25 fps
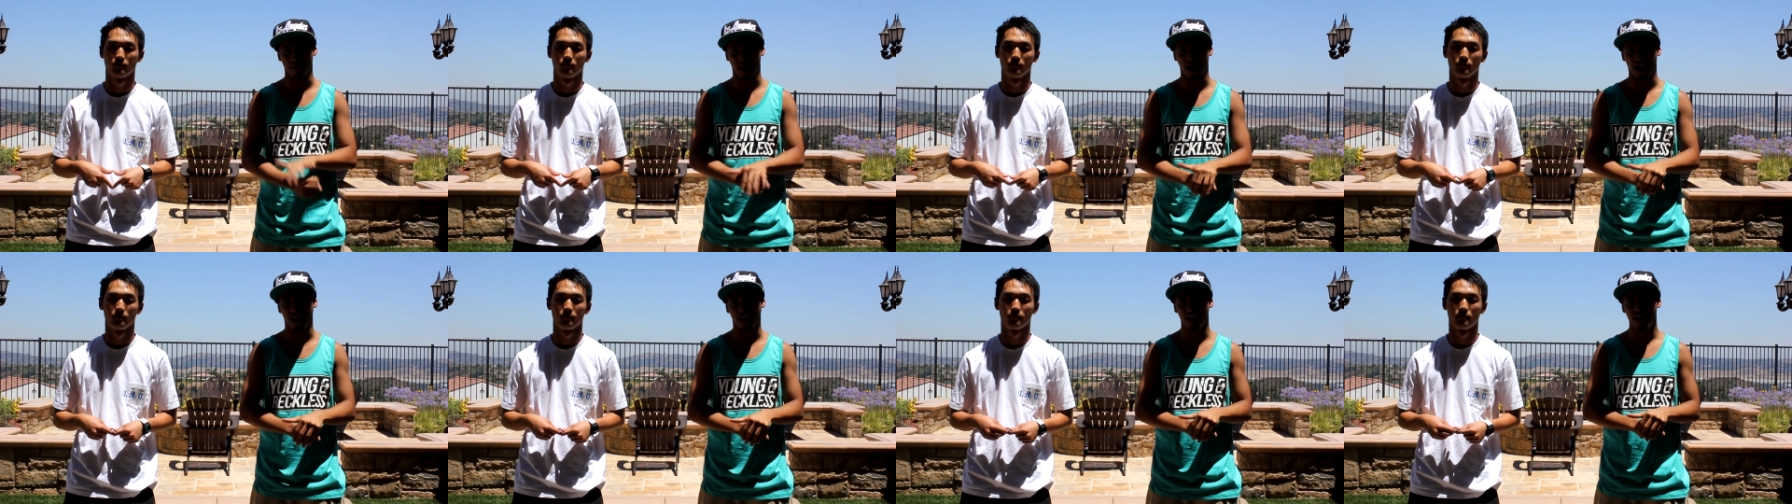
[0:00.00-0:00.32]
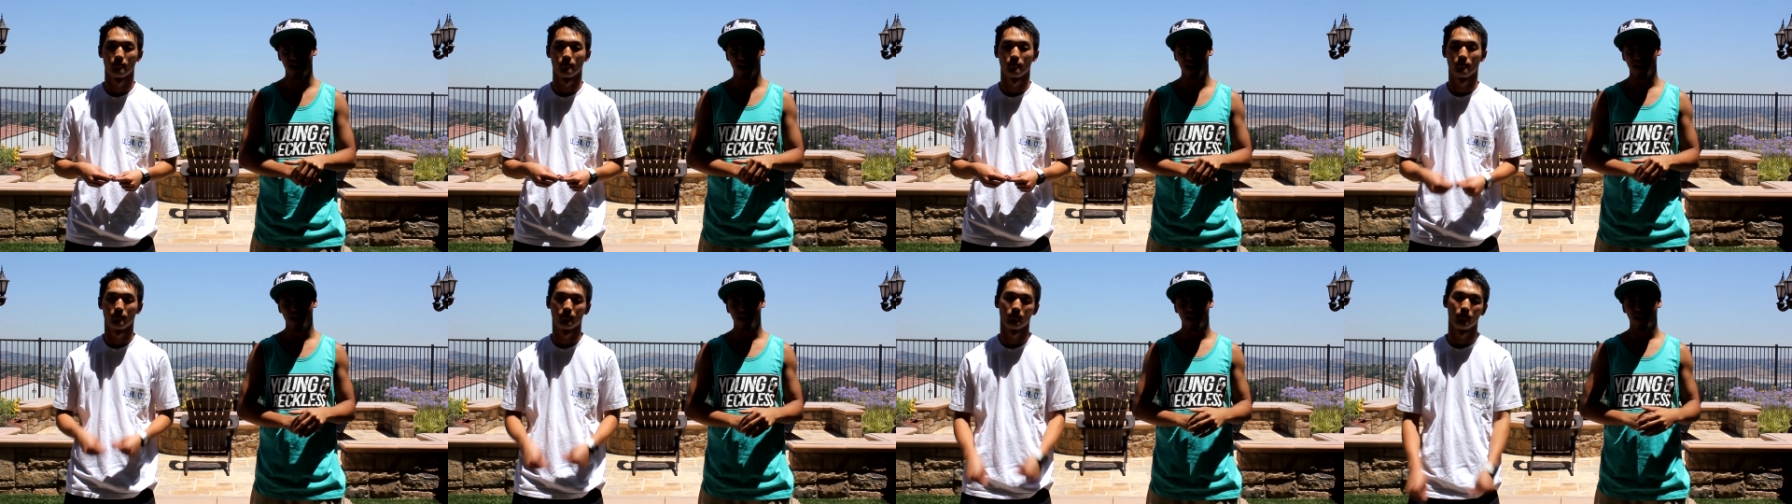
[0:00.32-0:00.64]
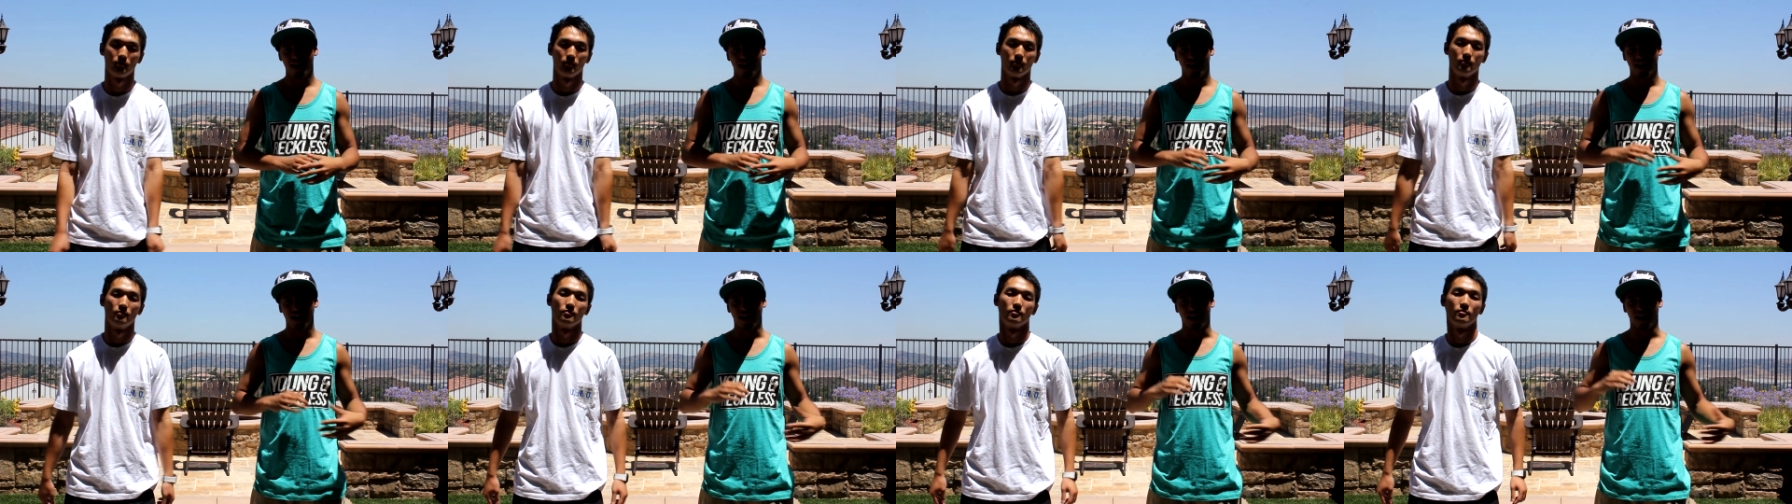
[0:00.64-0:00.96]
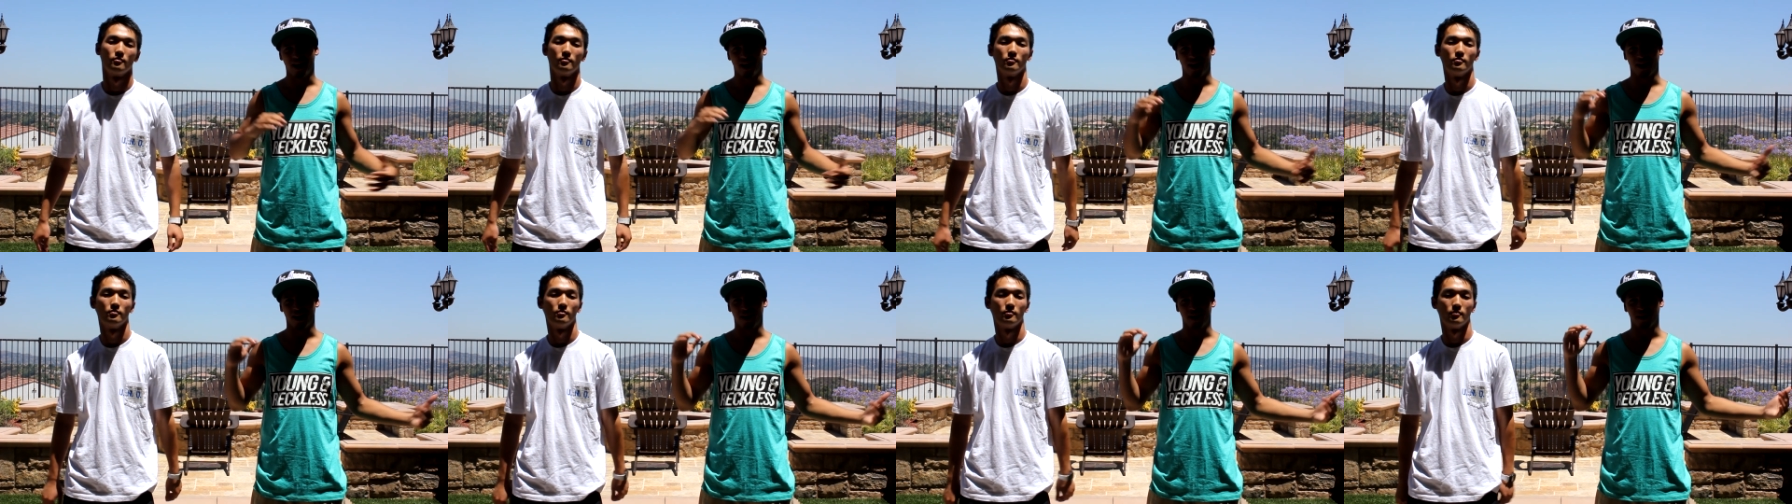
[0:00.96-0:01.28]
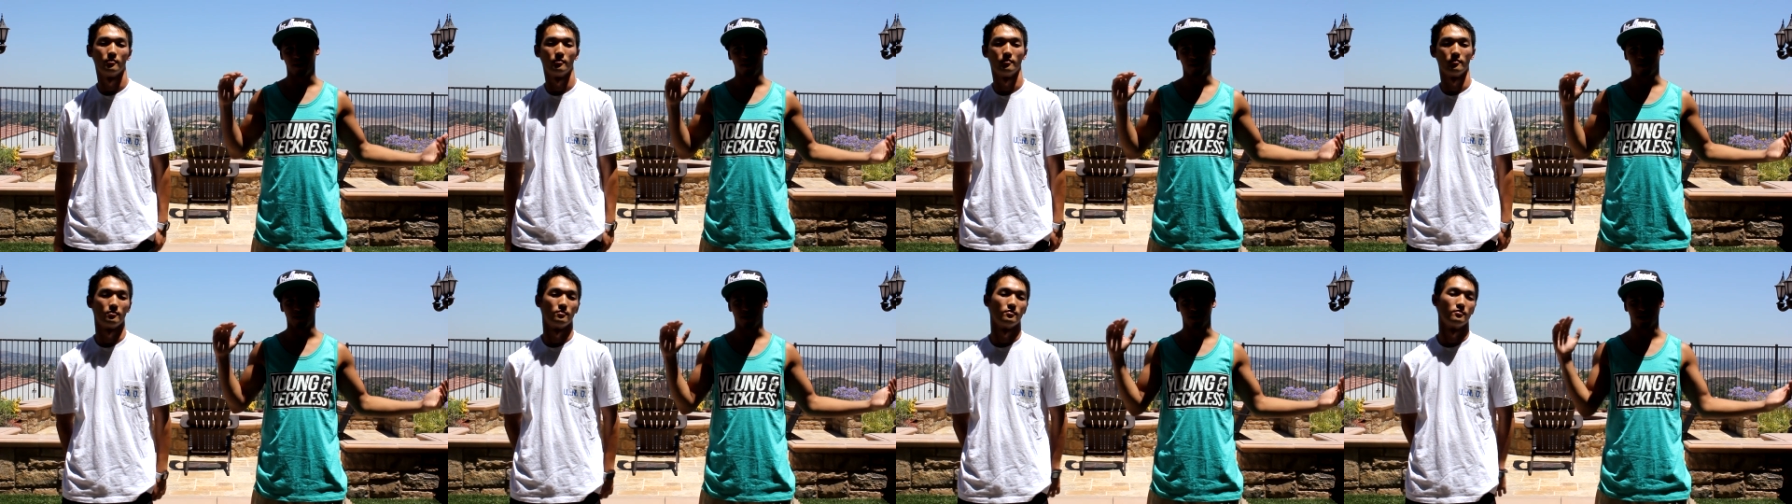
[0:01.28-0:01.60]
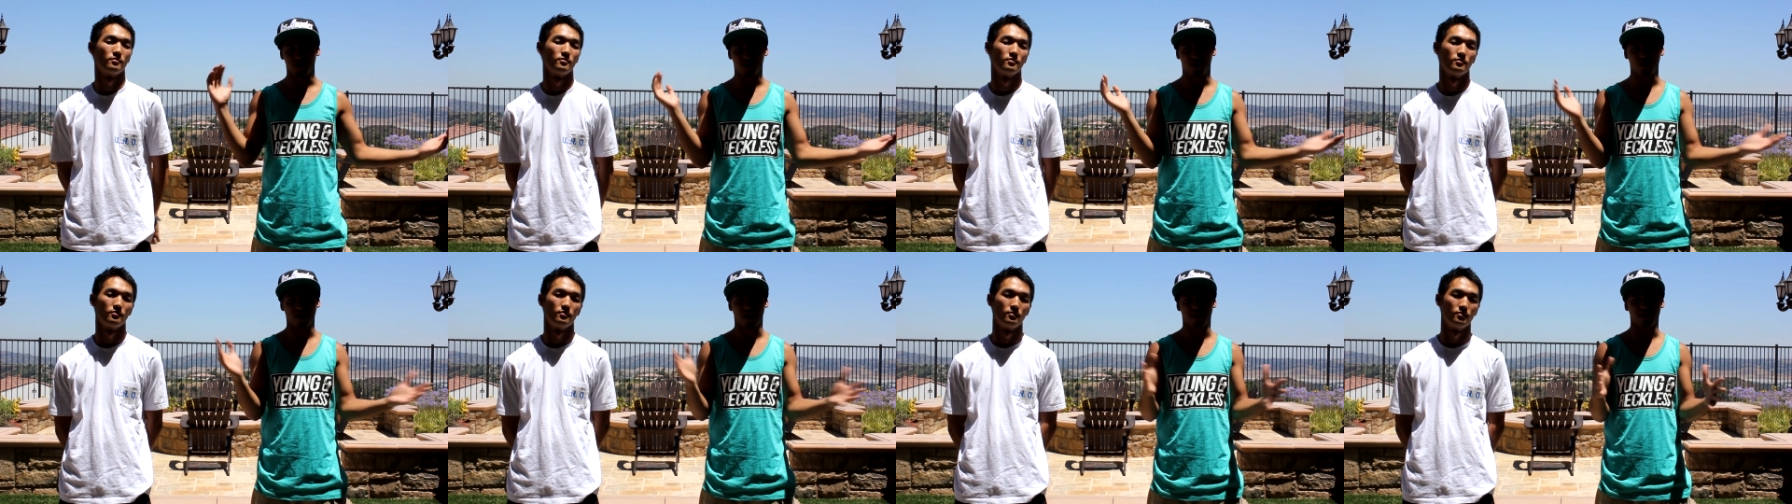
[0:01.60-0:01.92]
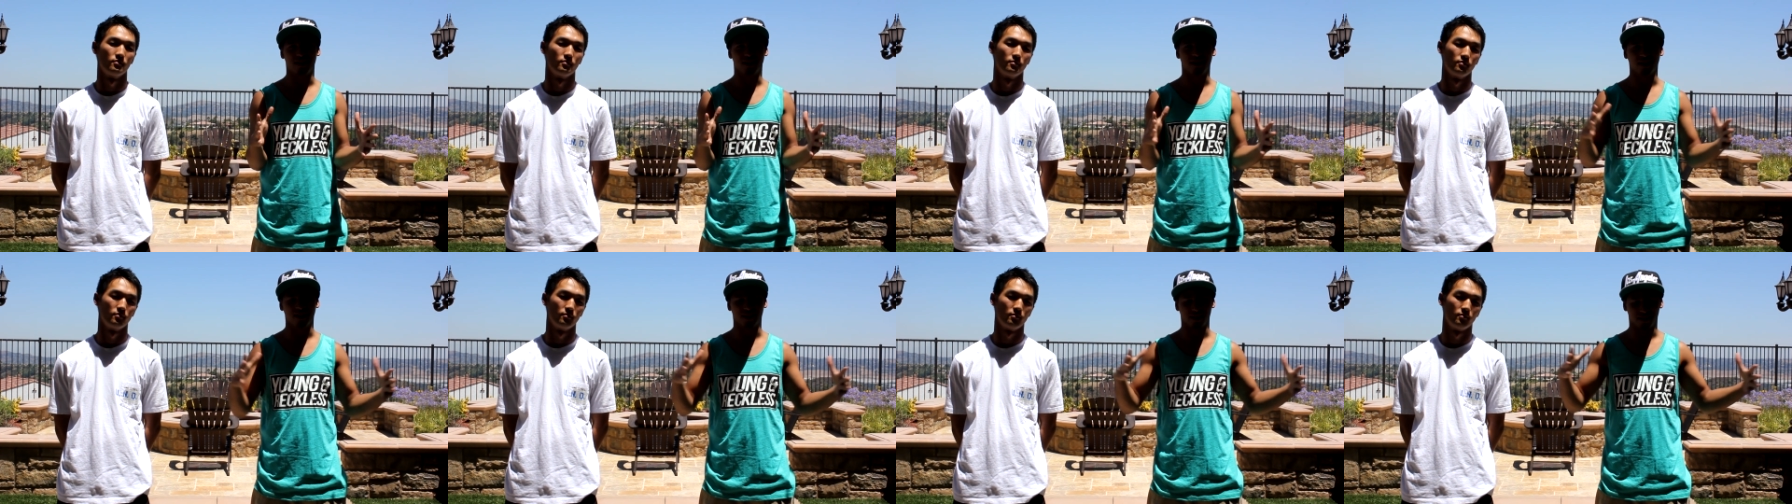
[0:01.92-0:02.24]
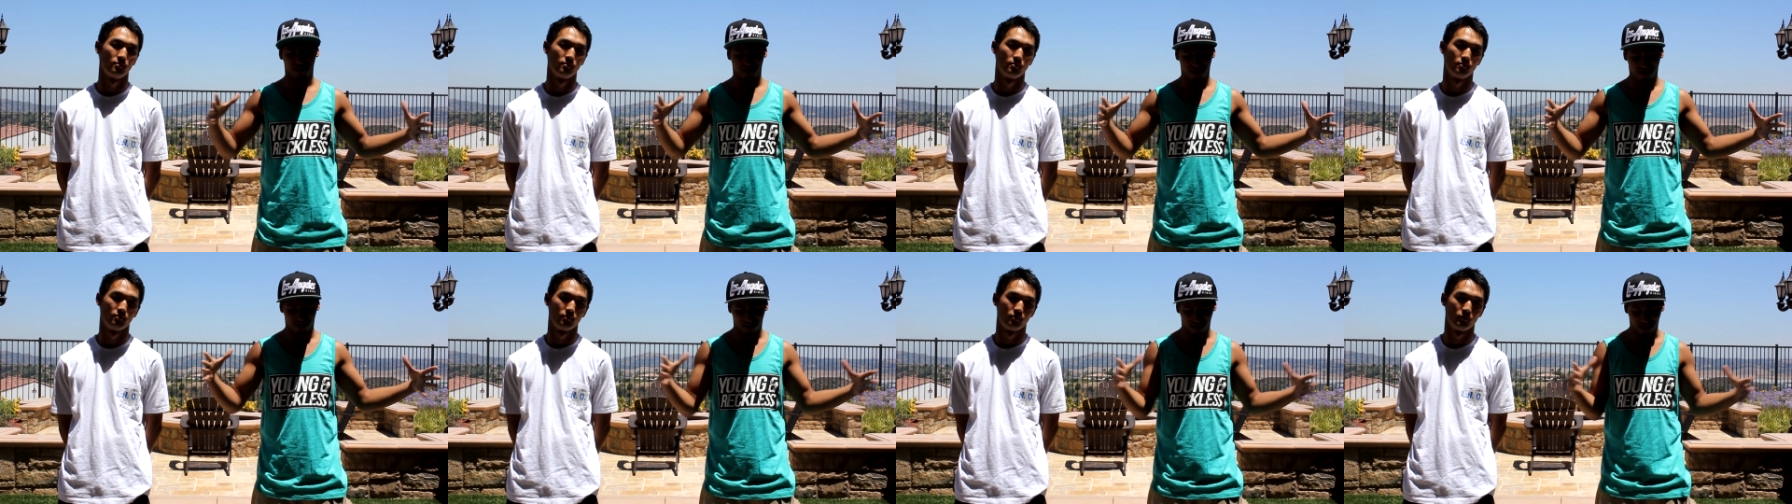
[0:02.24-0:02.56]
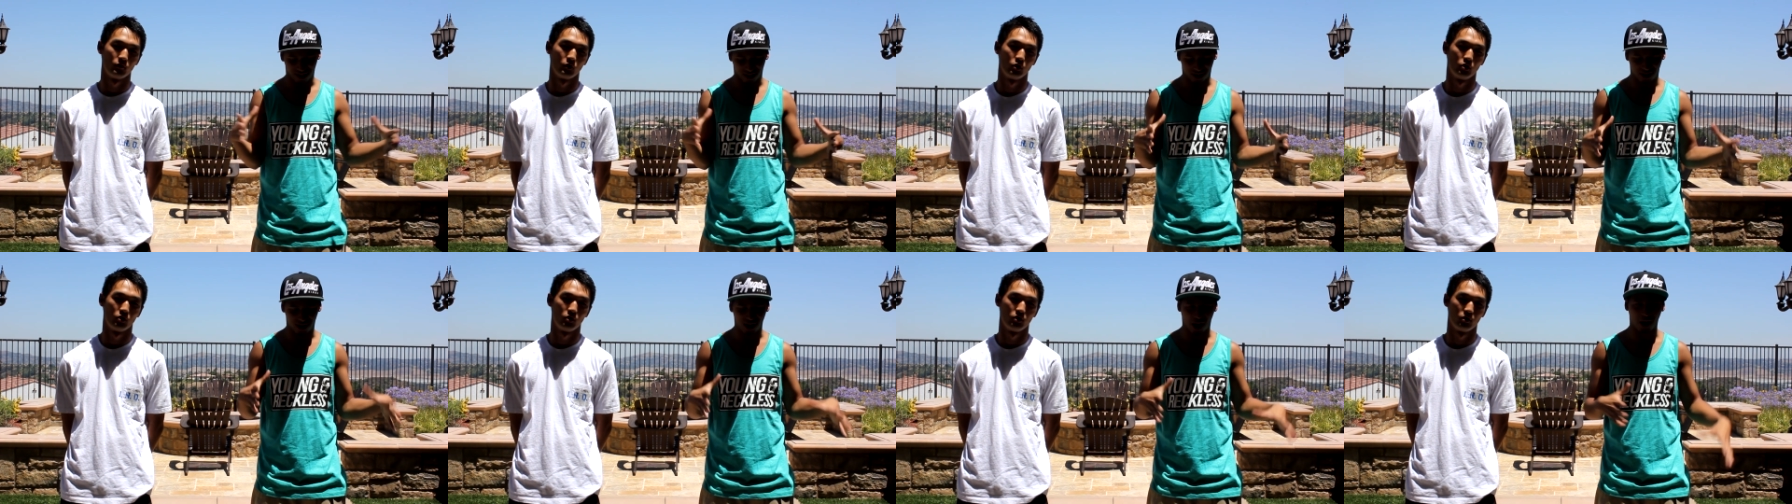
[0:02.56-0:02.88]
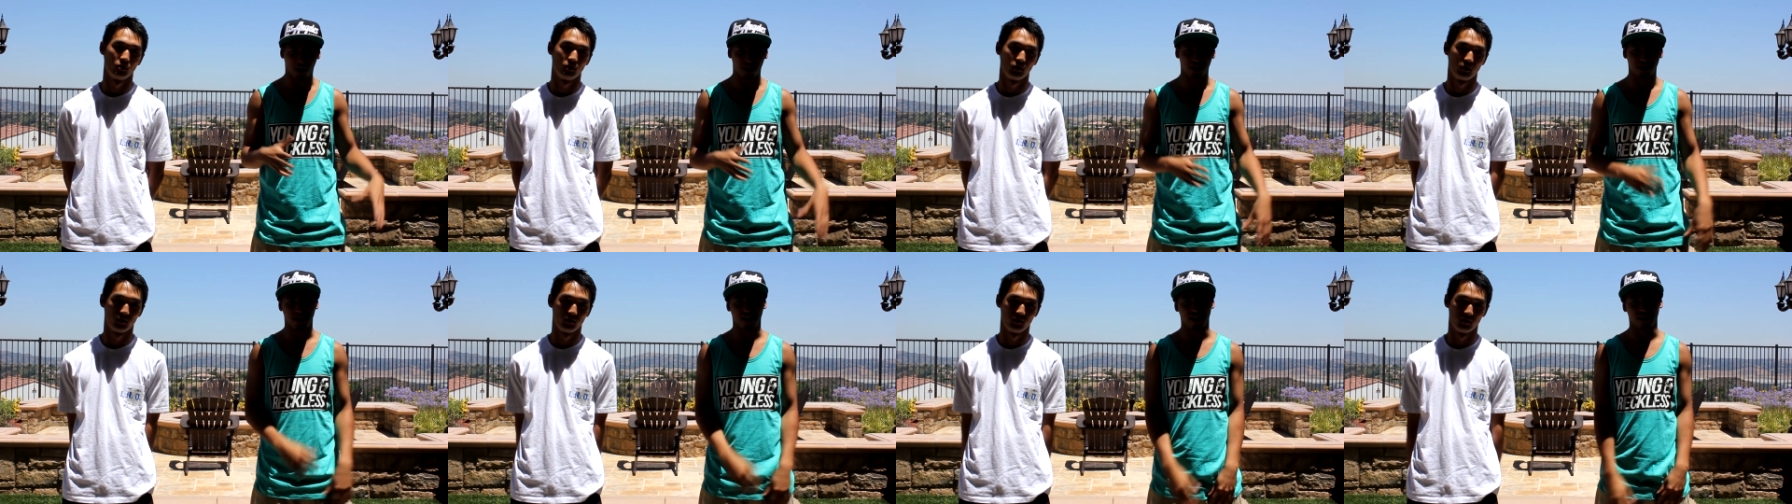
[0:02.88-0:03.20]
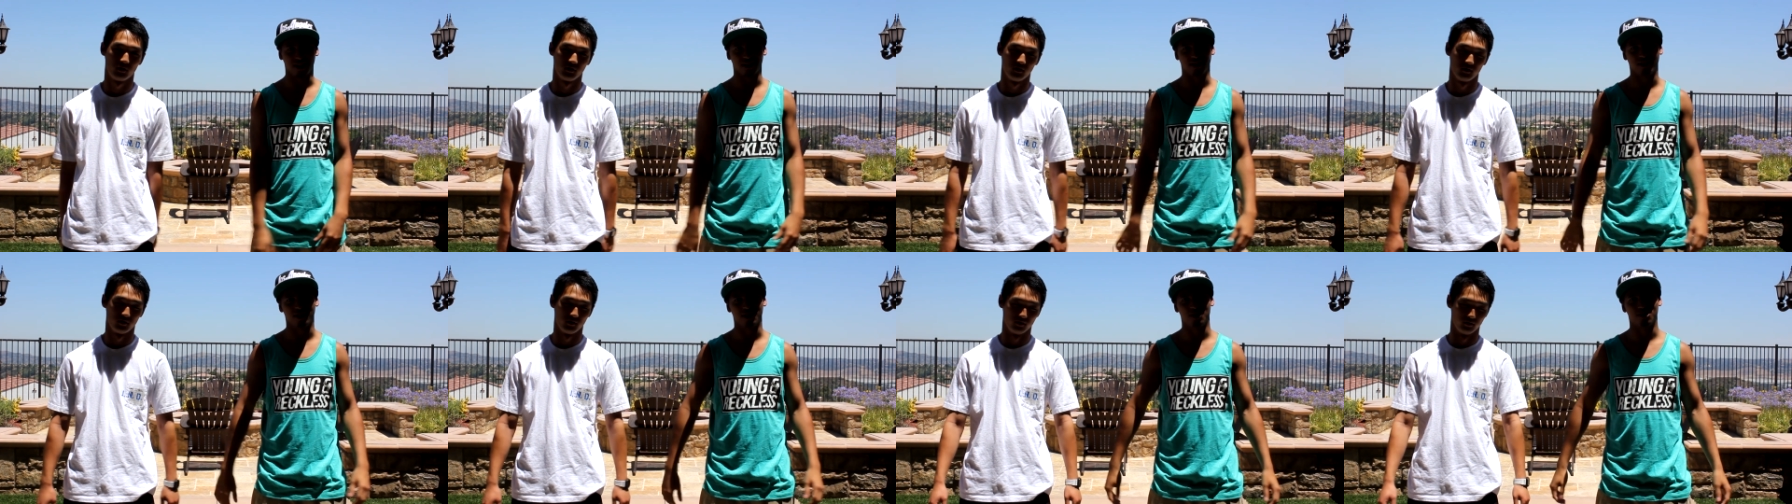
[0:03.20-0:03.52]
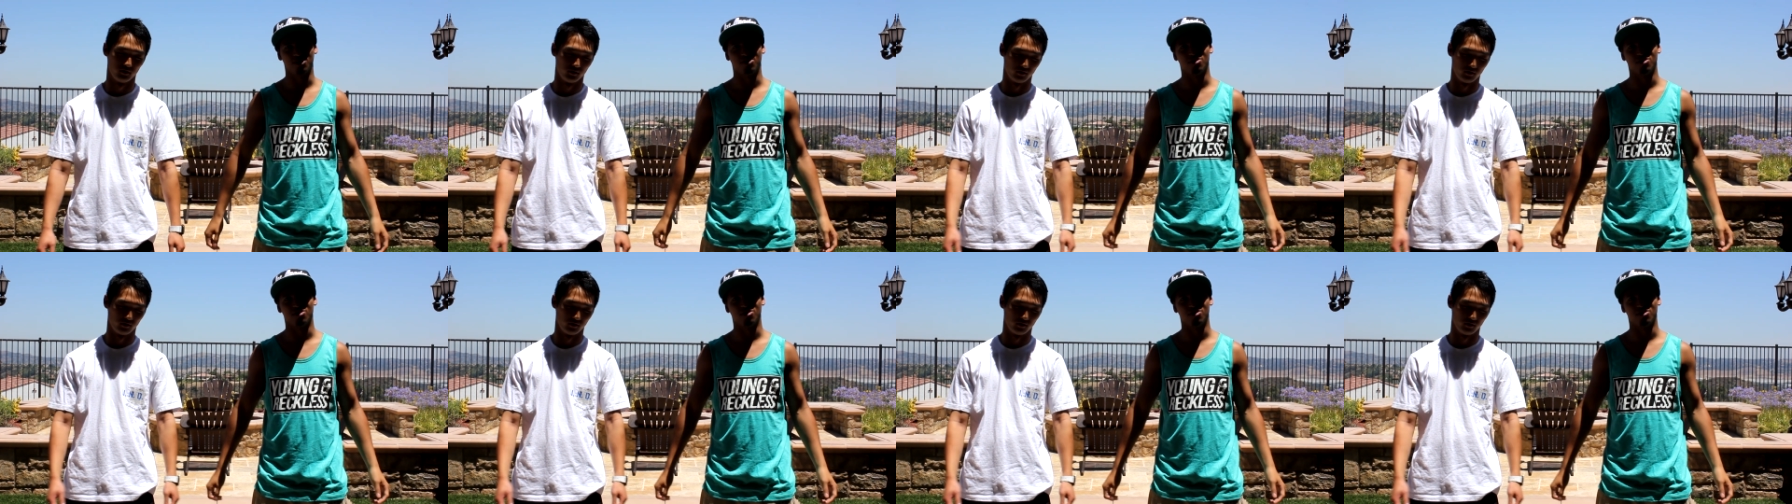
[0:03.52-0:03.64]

bad. We're just trying to consolidate these